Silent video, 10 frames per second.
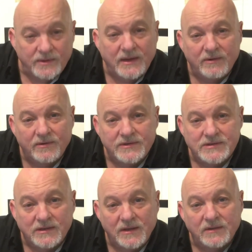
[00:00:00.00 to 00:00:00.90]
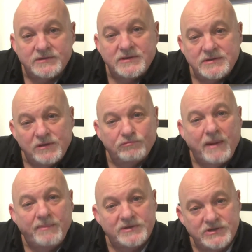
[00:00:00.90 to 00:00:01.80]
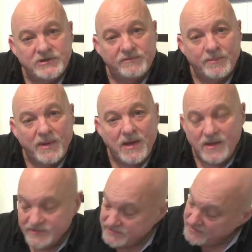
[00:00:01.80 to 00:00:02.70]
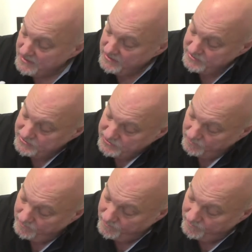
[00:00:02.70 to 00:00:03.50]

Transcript: here on this little hill. So there's a little repetition of the barns, some